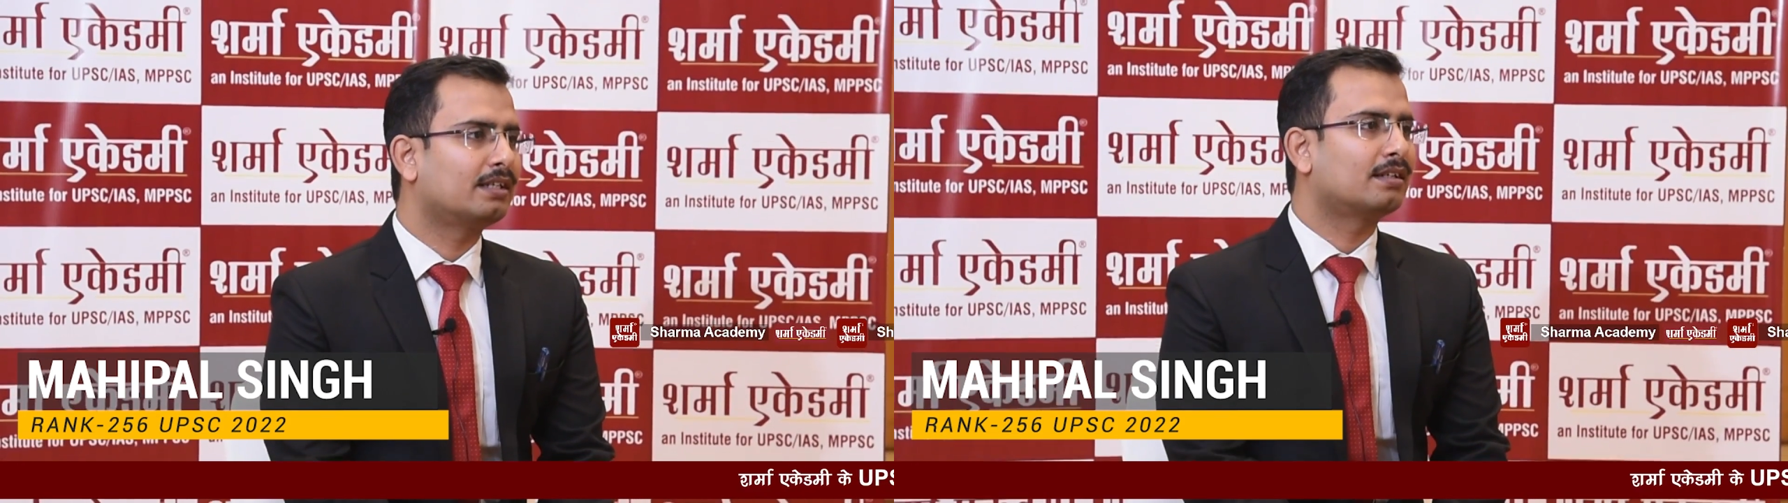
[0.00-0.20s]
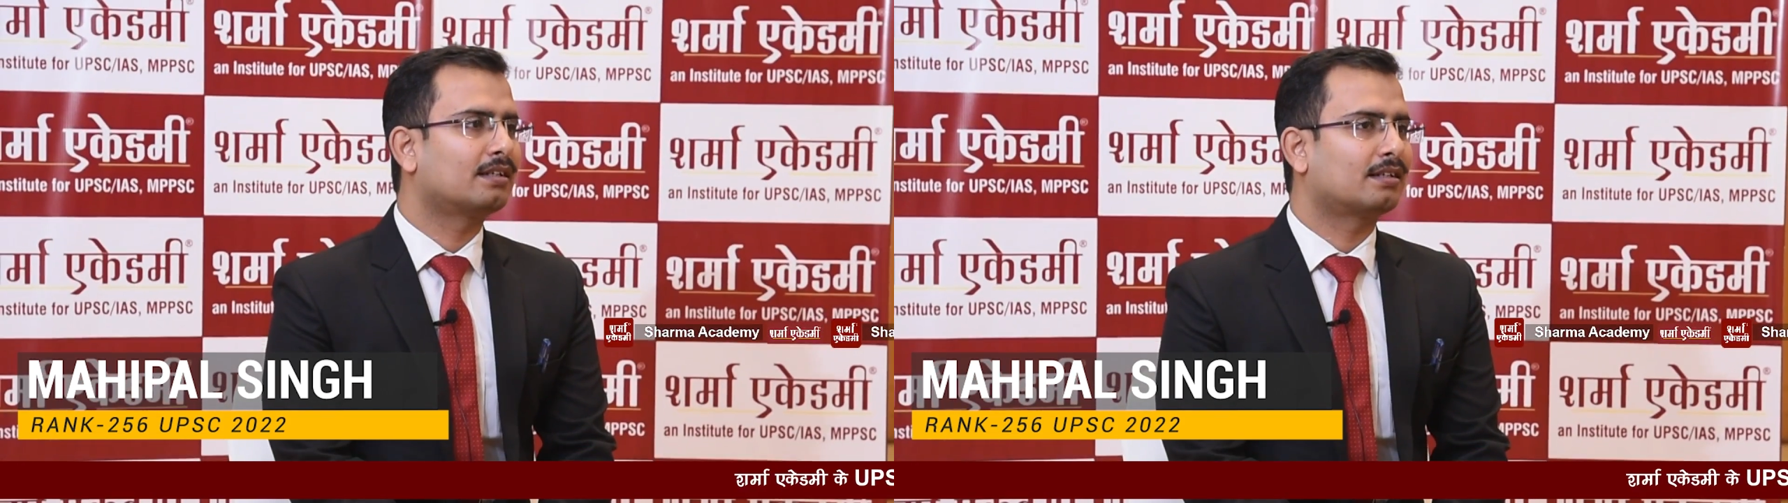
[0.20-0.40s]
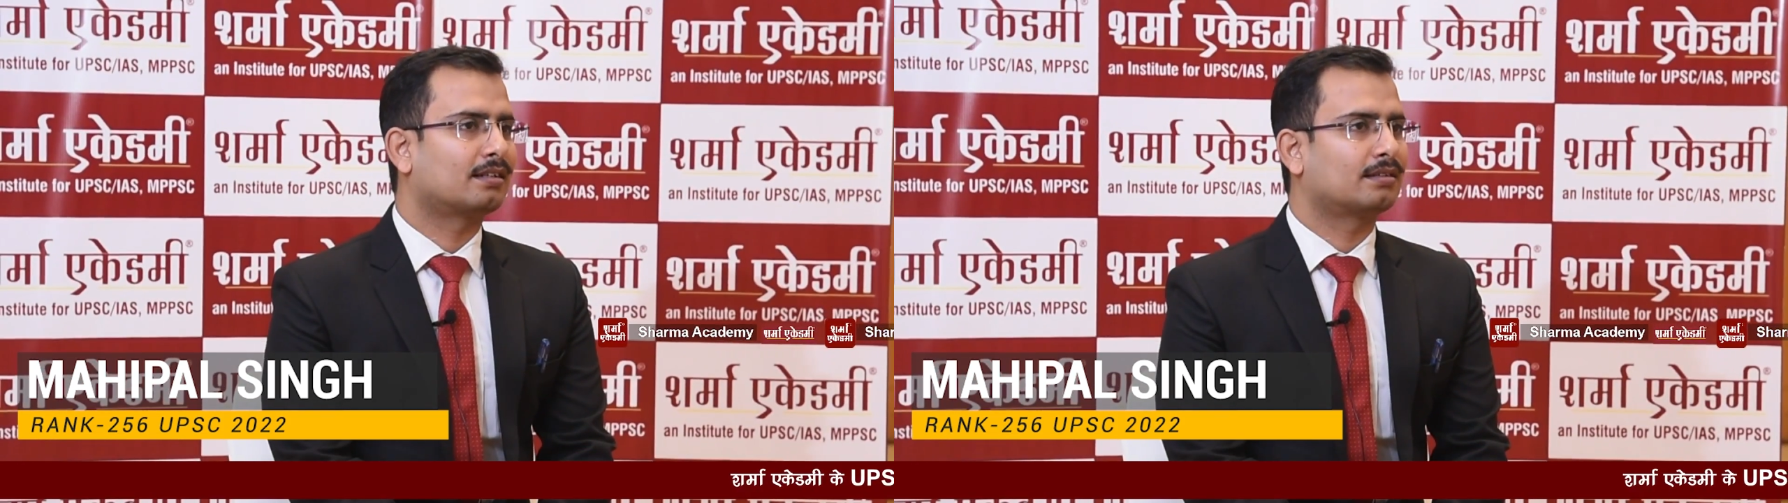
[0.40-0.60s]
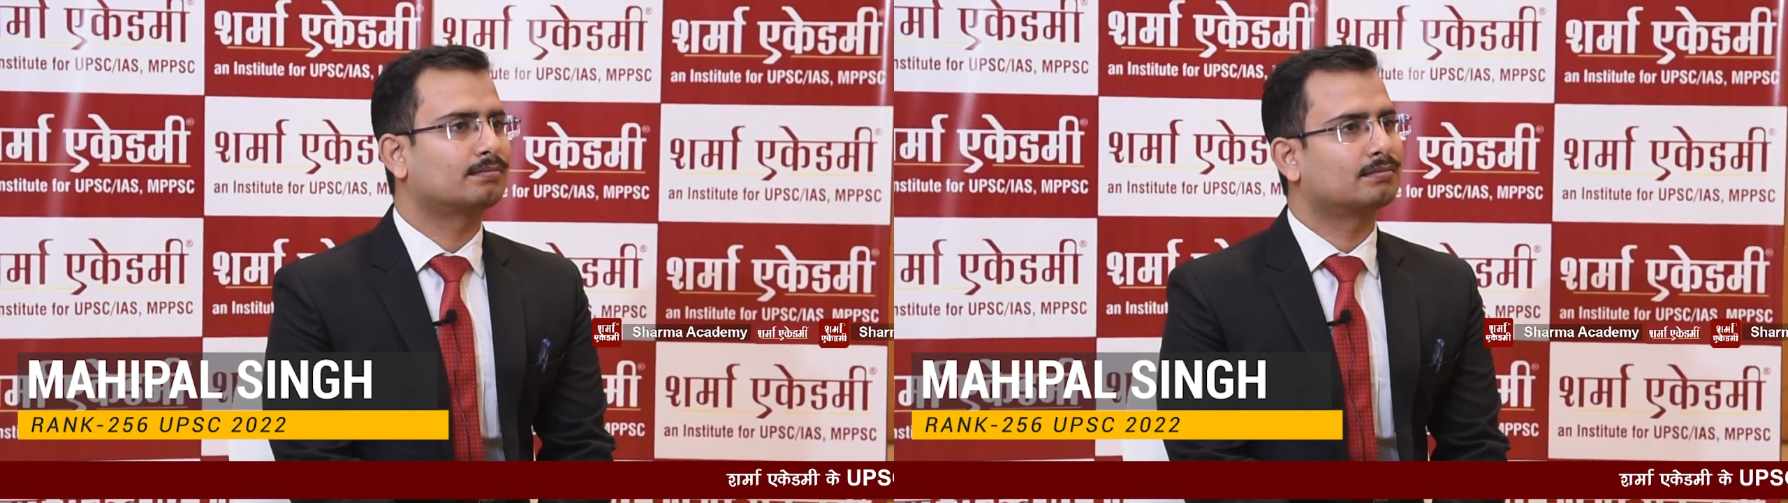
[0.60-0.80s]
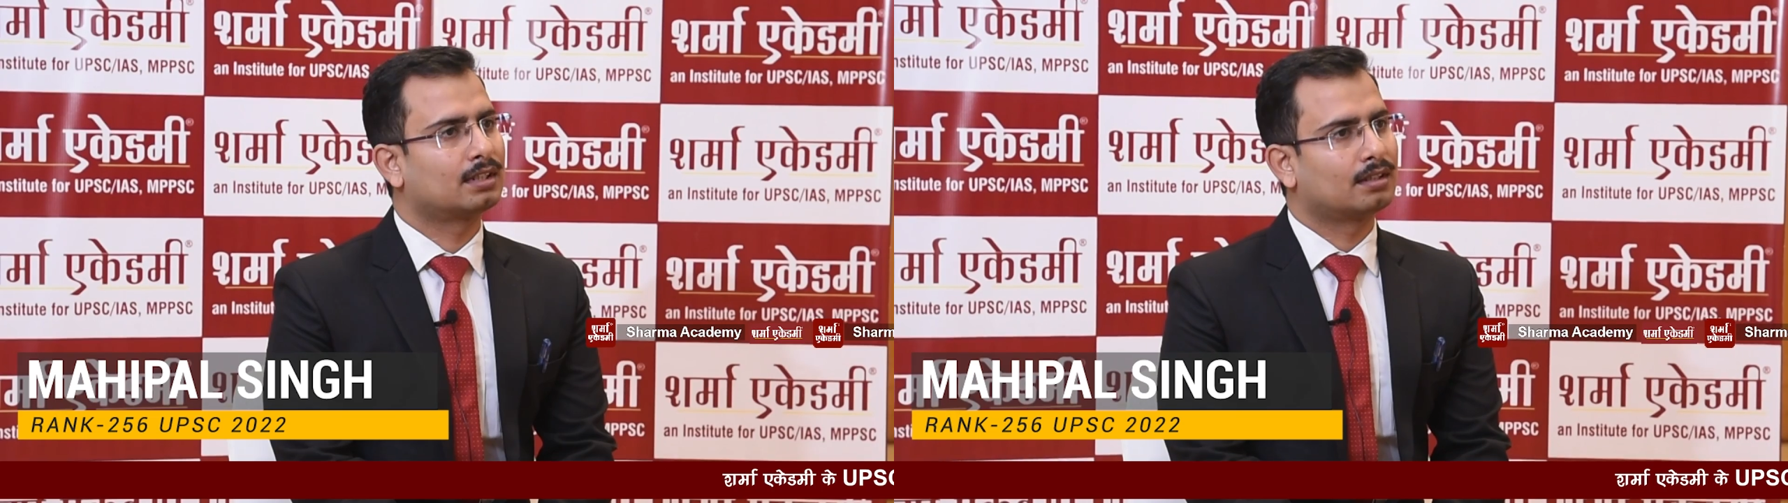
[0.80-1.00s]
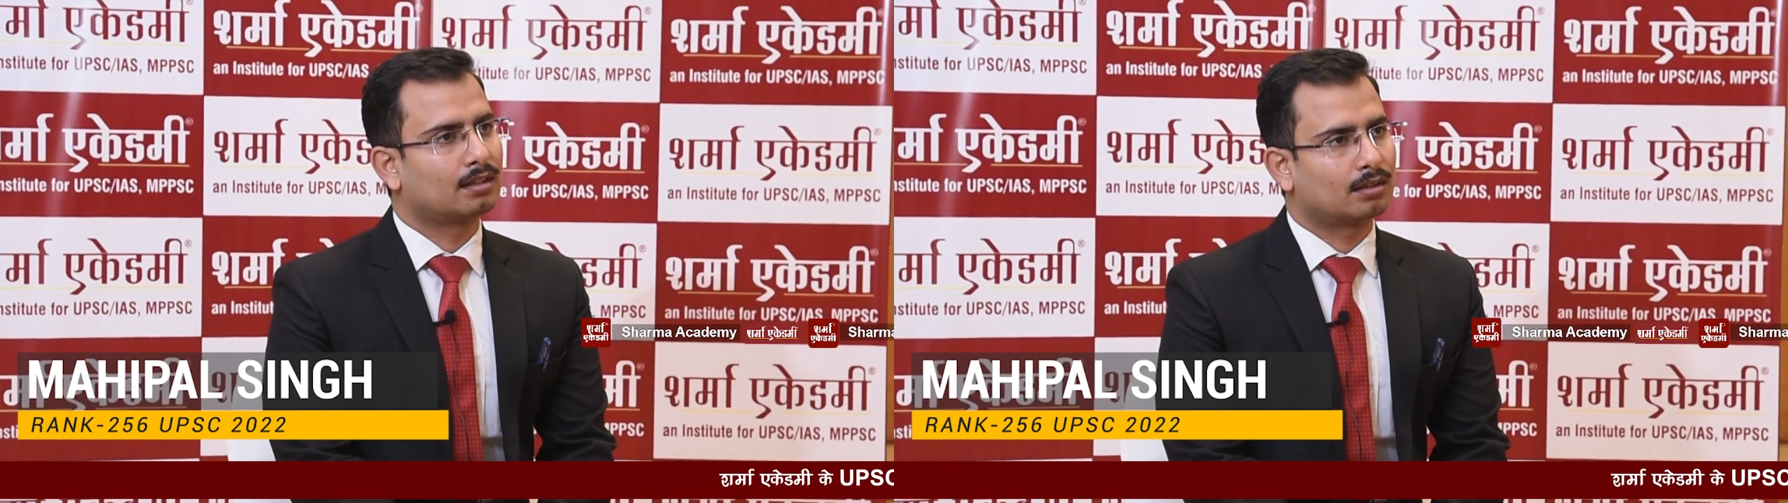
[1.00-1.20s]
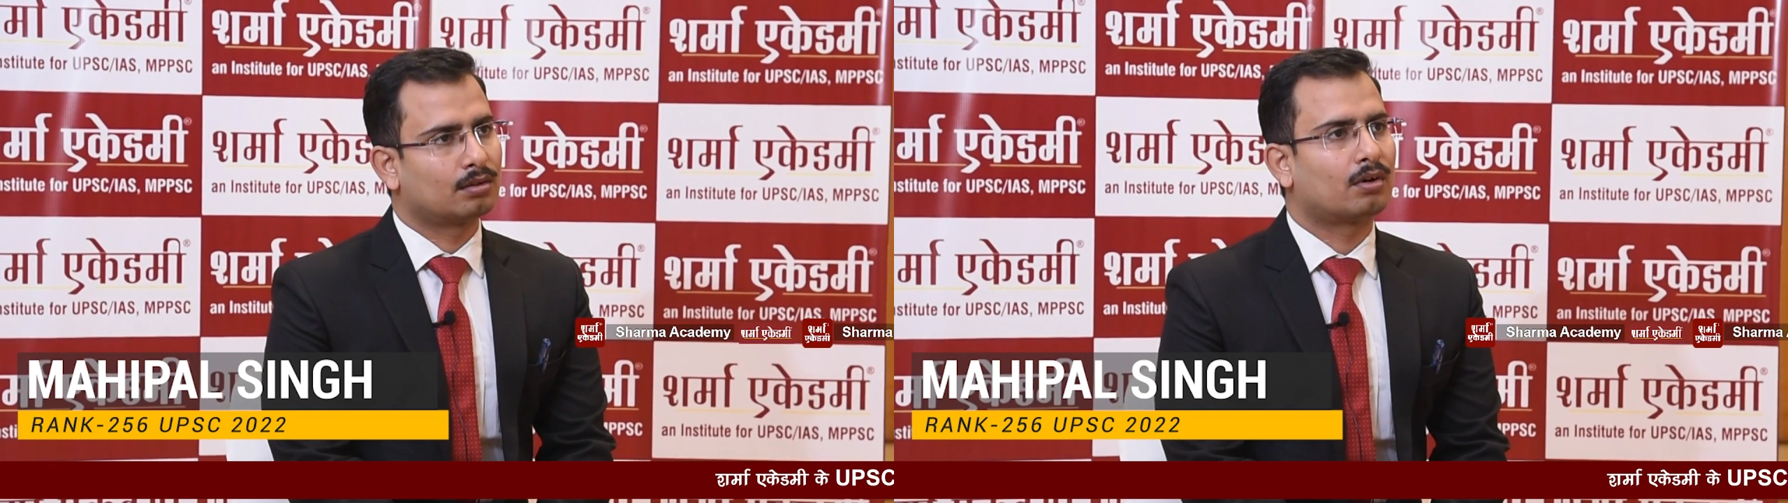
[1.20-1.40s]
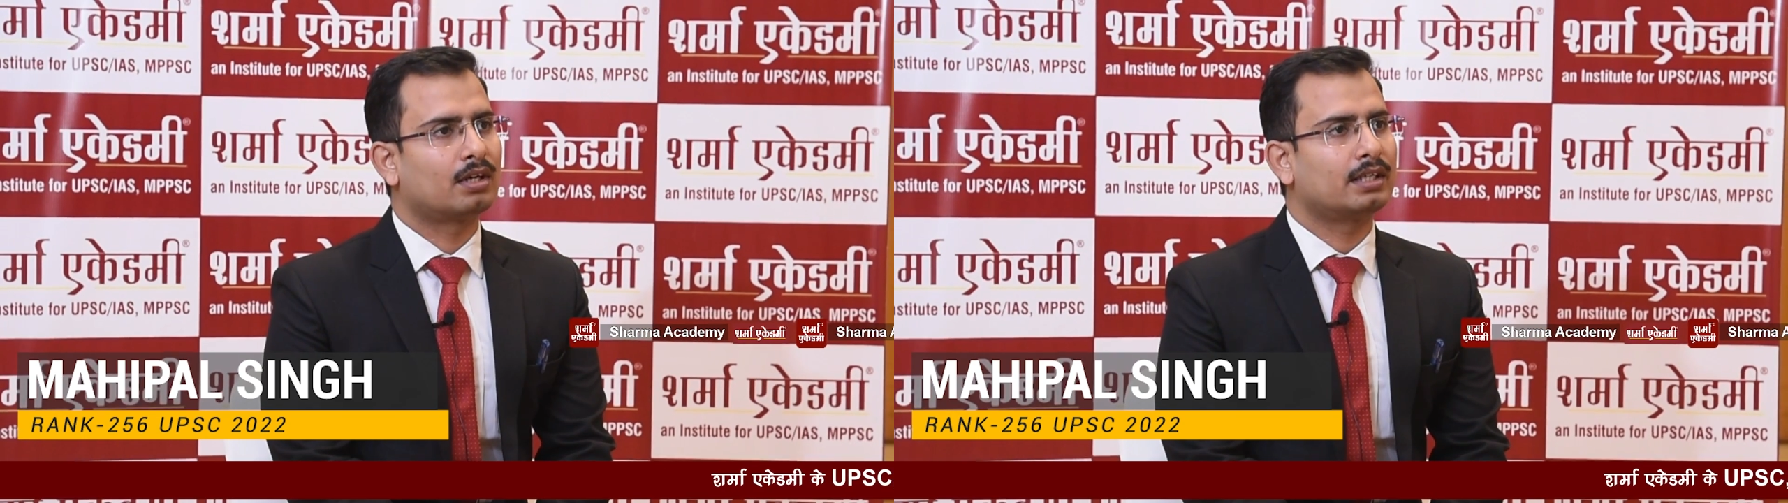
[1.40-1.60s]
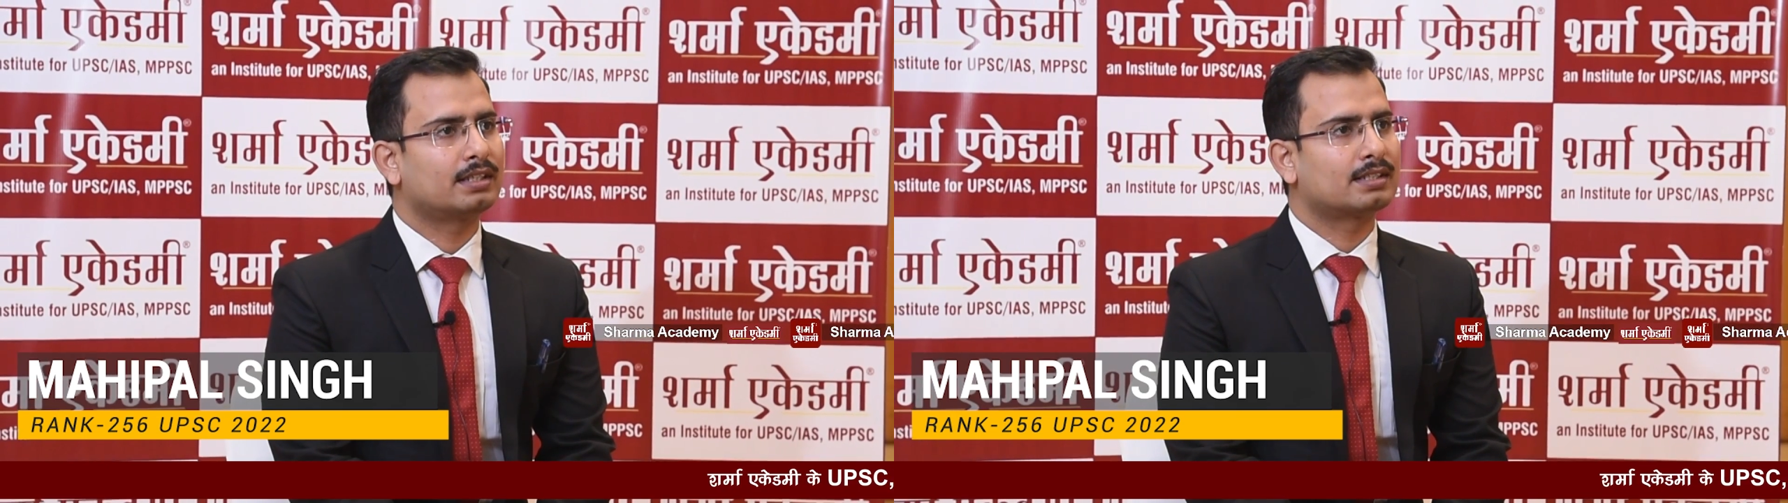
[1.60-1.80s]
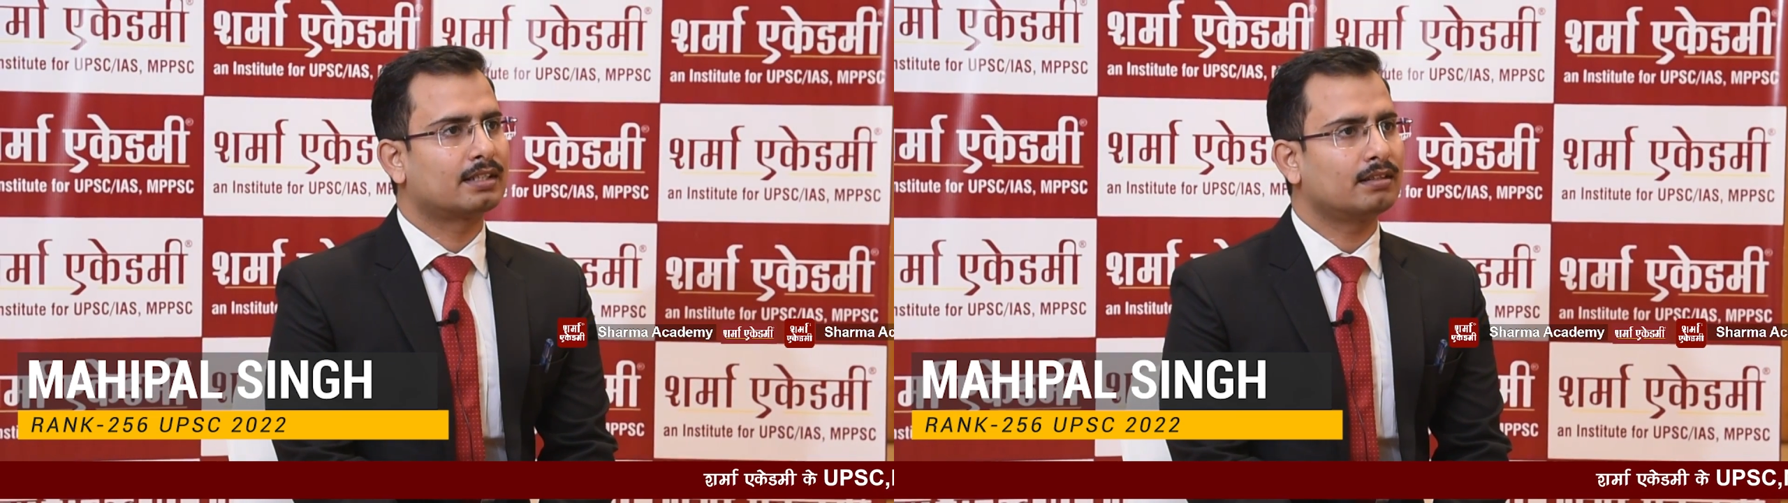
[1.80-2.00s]
in Gwalior
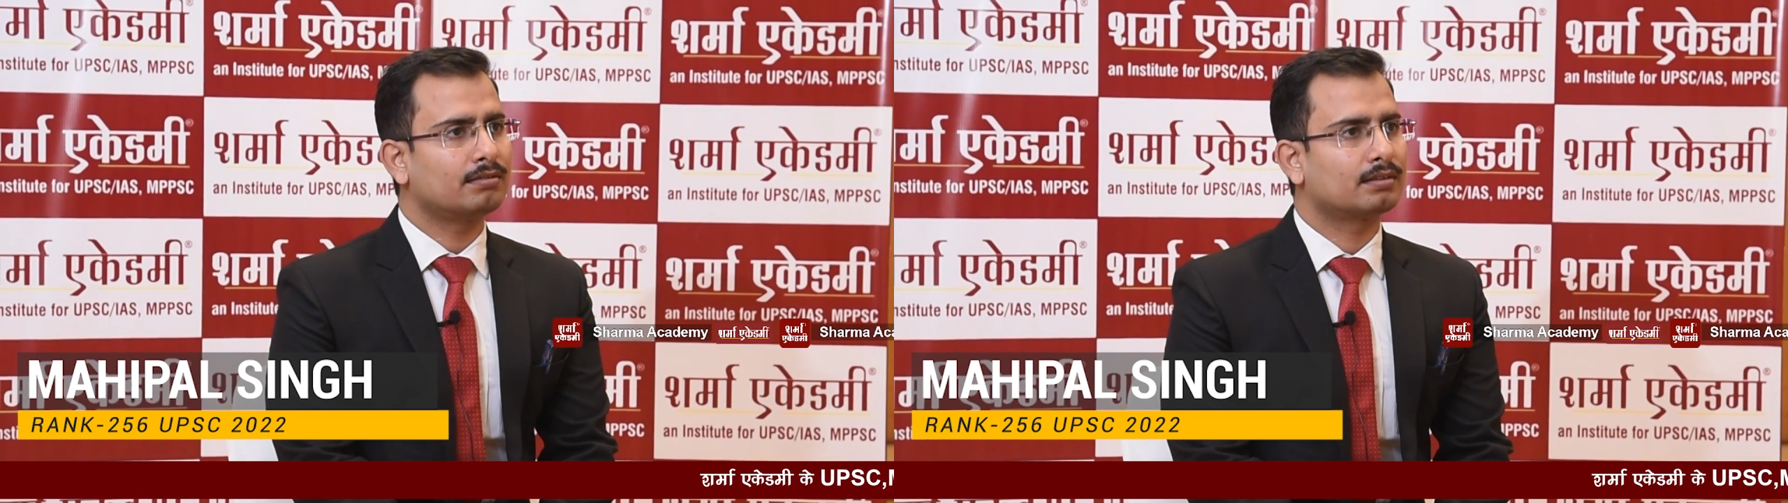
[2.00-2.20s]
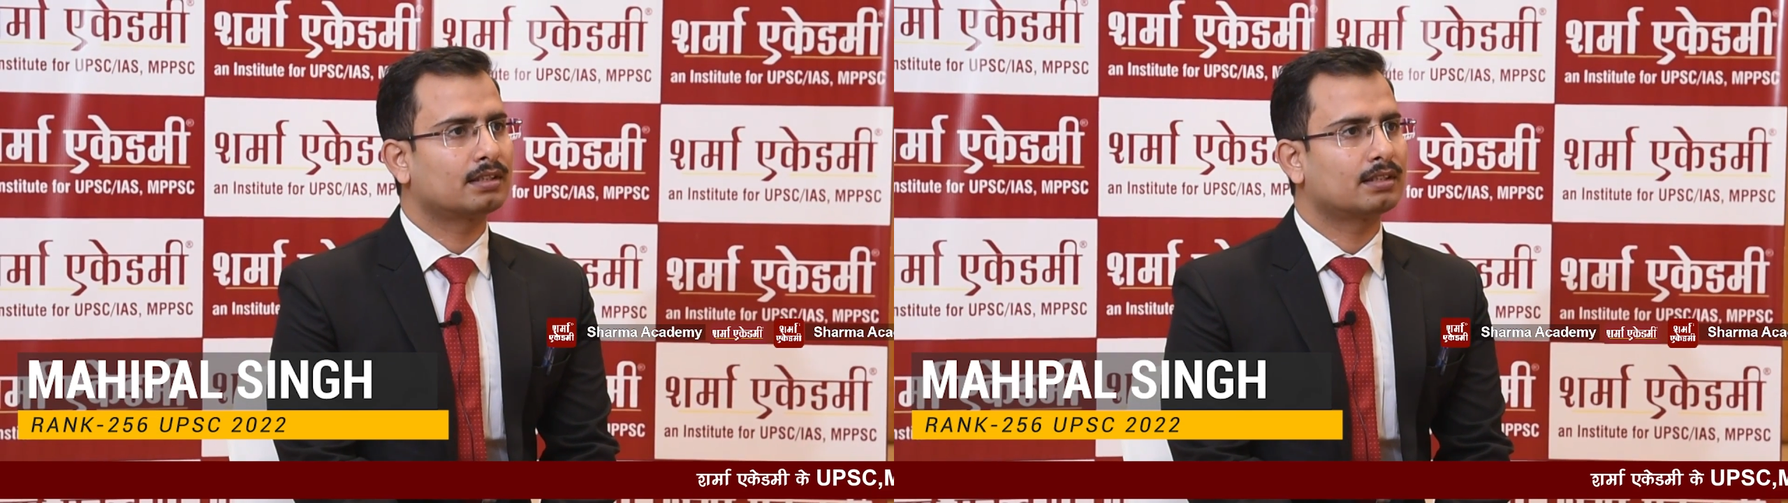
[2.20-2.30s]
itself.